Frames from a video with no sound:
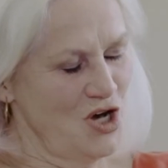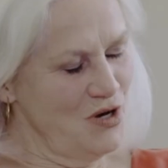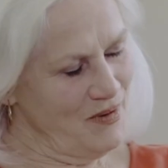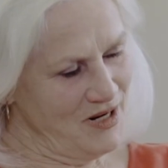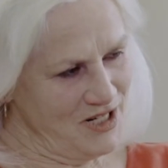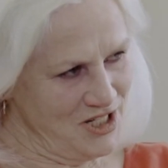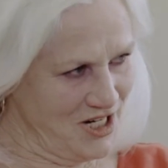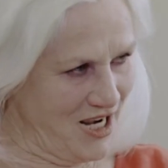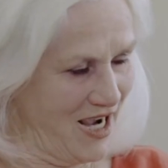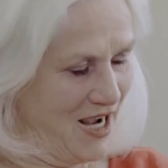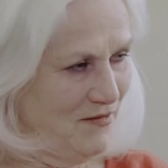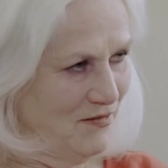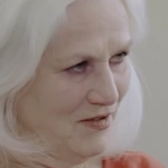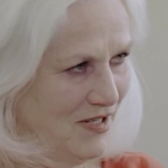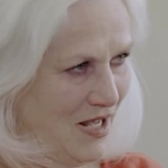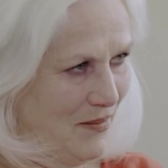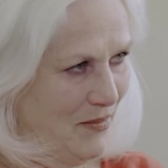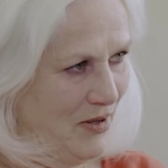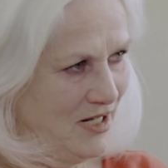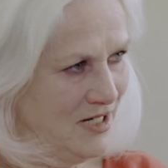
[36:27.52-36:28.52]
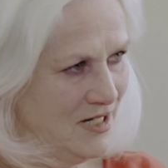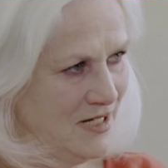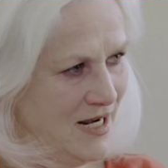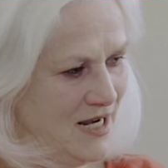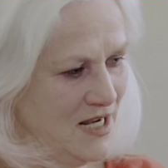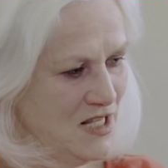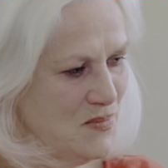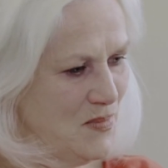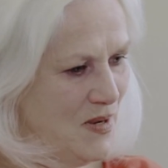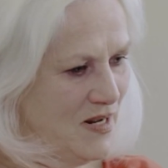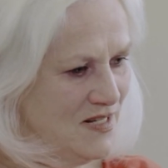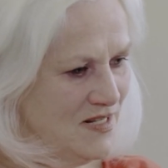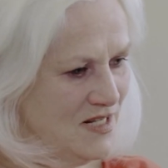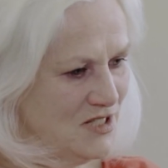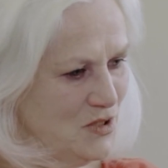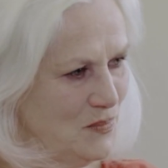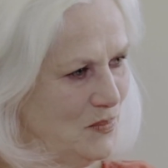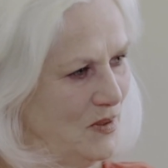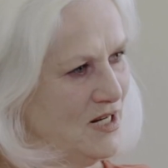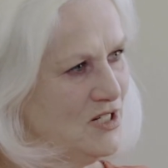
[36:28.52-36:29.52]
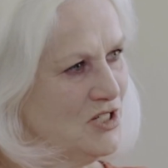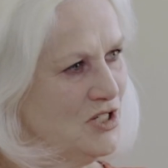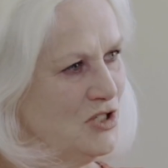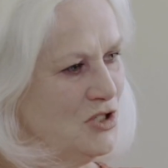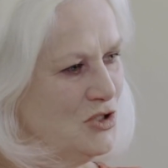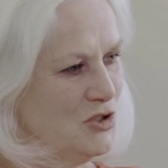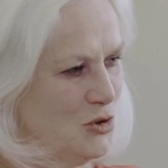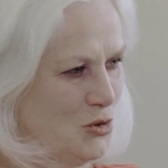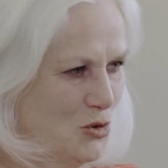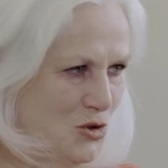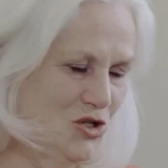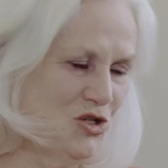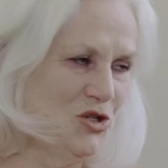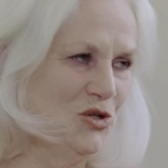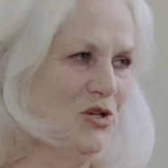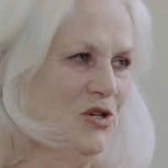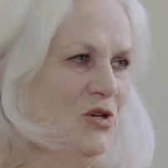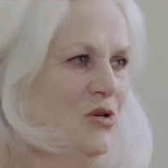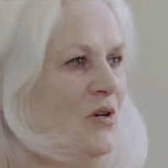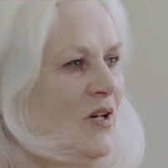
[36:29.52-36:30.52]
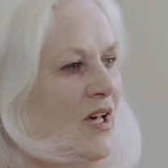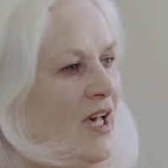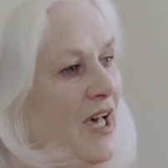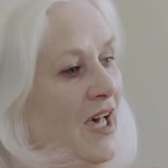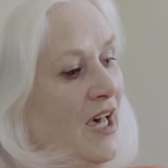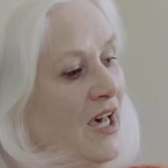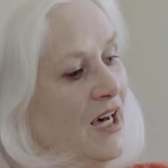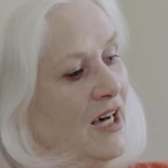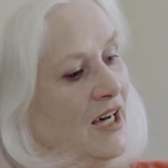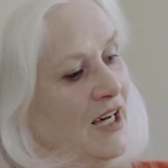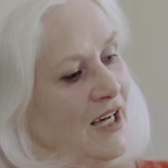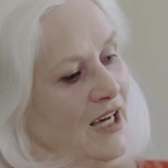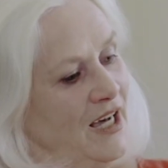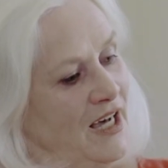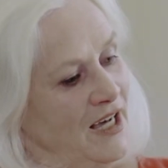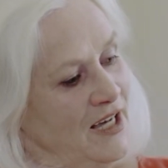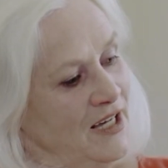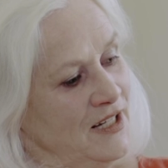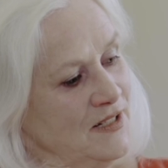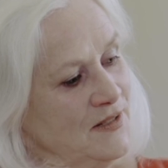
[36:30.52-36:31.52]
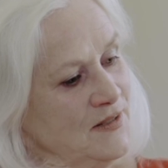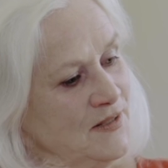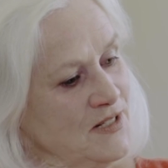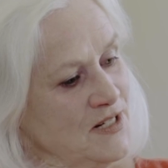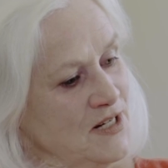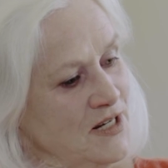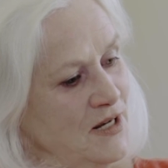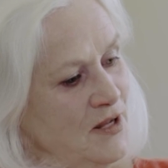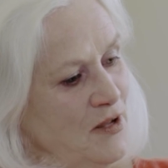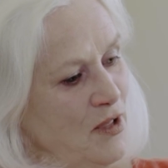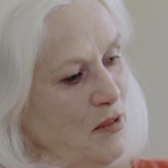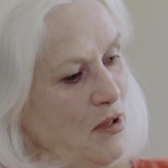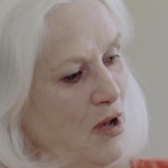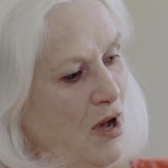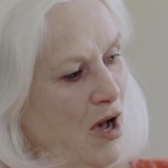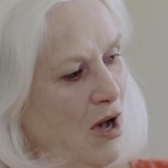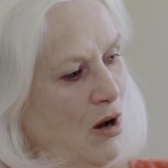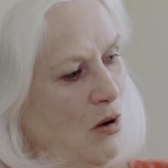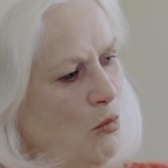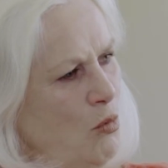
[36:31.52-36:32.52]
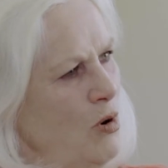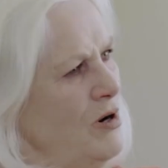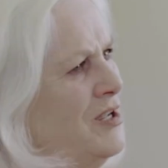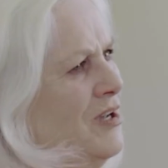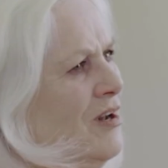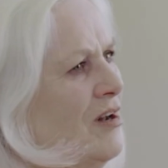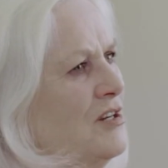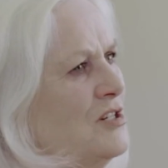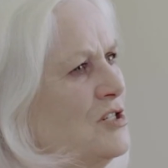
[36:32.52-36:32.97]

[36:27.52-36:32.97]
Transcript: much, Kate, for coming in today. It's been such a pleasure to talk to you. And what are you going to